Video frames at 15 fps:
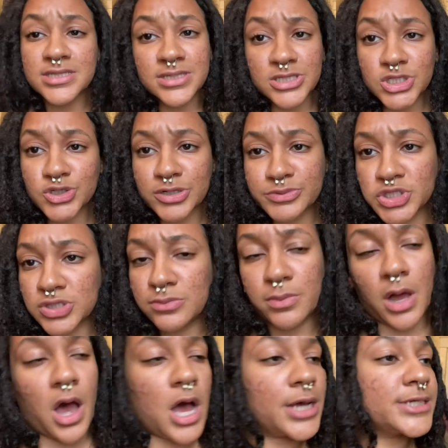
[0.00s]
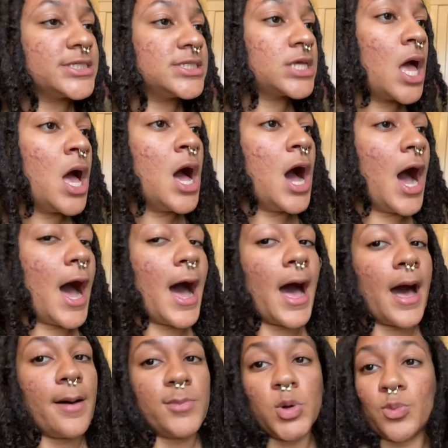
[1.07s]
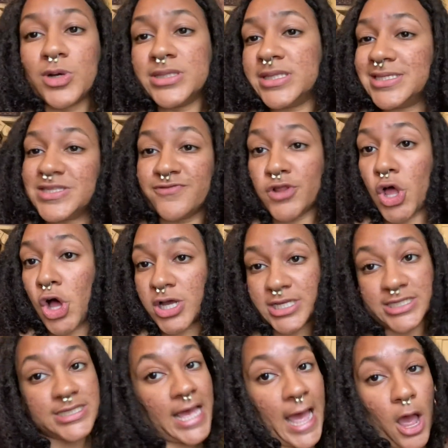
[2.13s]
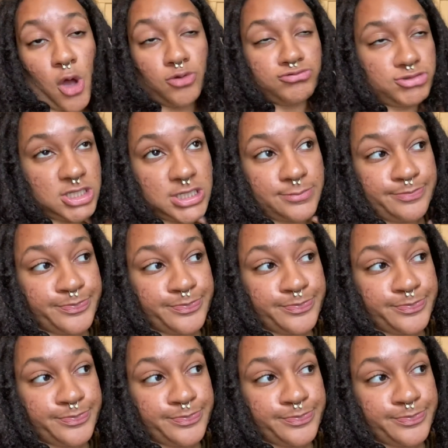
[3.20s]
the description box when this vlog is out.